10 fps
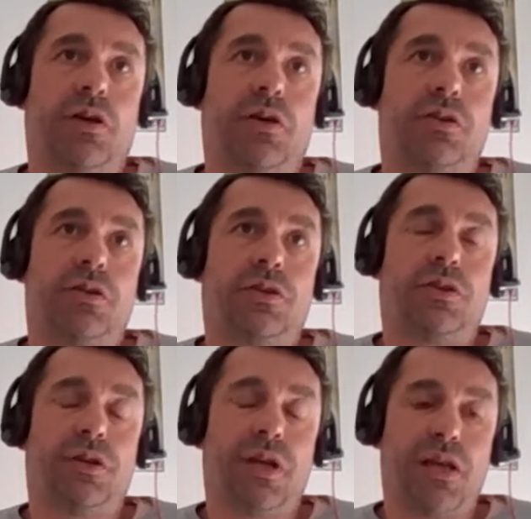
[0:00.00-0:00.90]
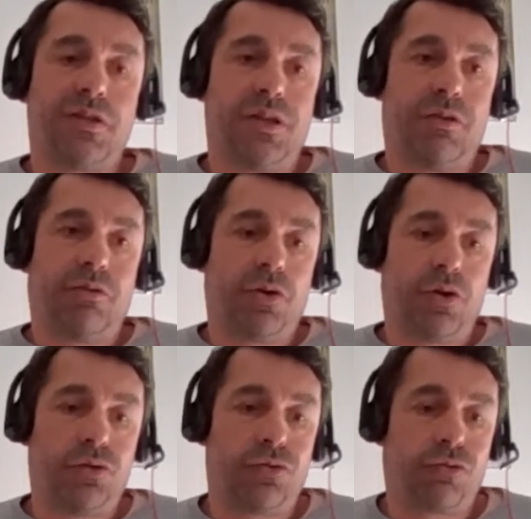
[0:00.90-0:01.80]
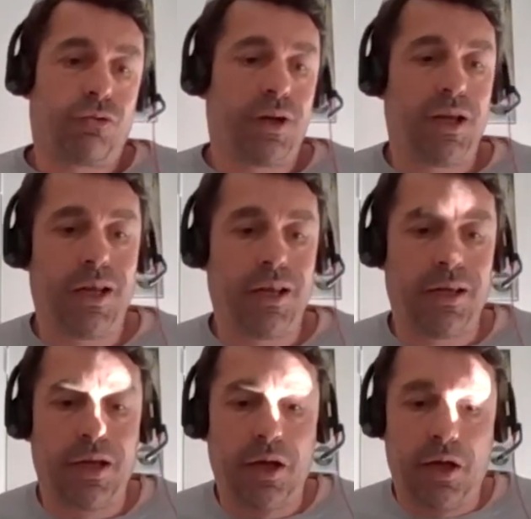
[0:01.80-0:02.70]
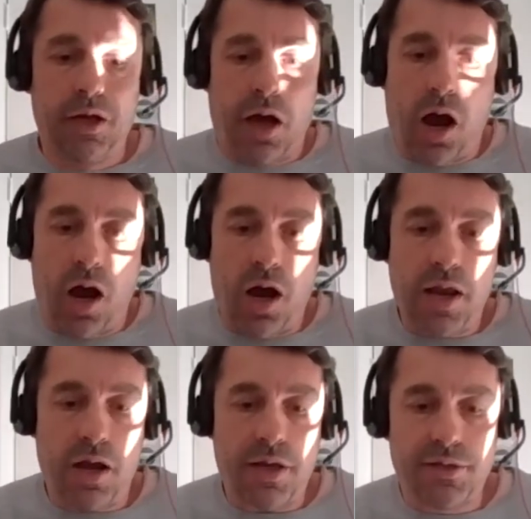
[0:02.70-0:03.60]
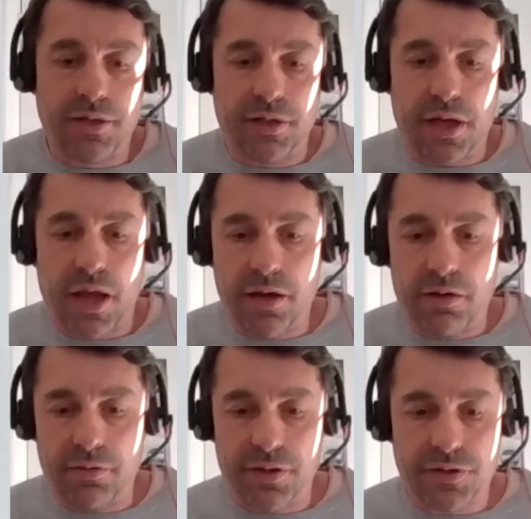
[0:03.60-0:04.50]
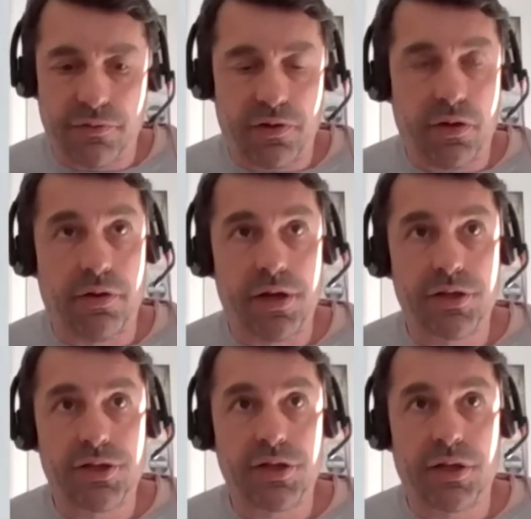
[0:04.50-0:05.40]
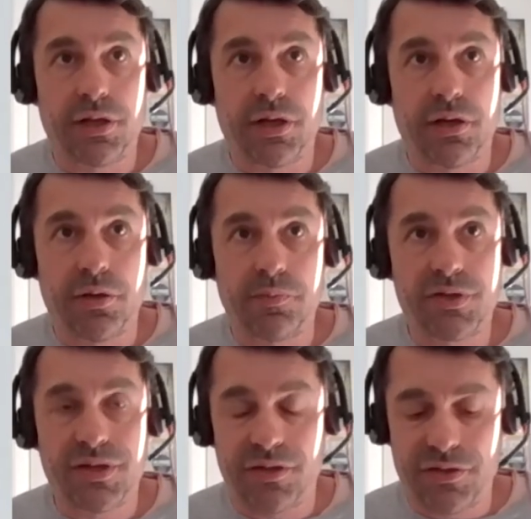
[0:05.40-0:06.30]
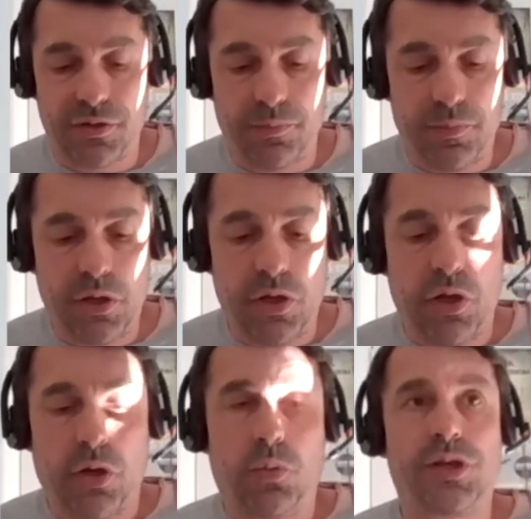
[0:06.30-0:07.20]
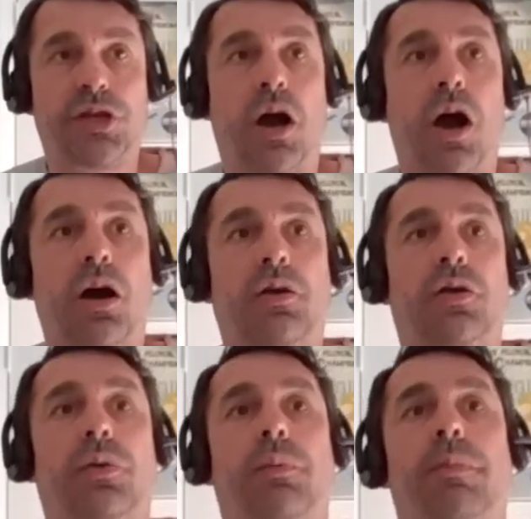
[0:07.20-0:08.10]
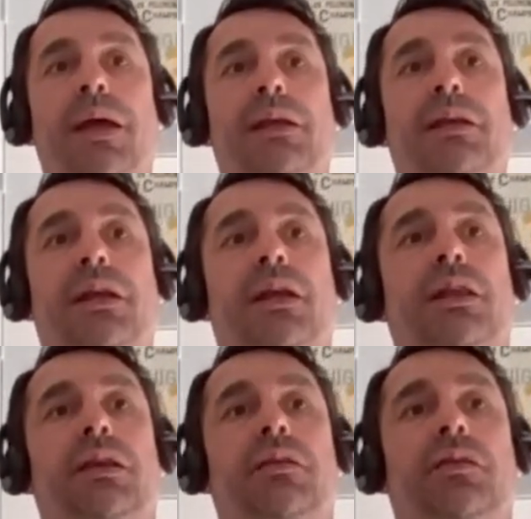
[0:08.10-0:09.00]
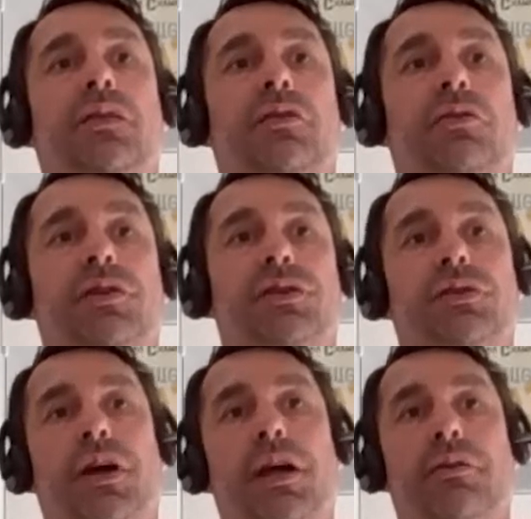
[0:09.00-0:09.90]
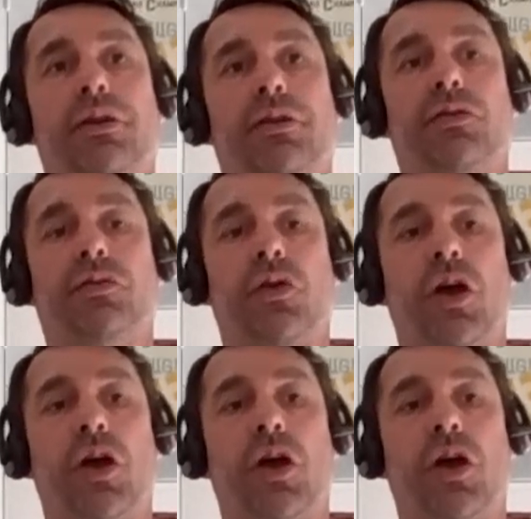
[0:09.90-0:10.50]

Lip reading: to net zero has really highlighted areas of our energy system which are hard to abate. And these are the critical areas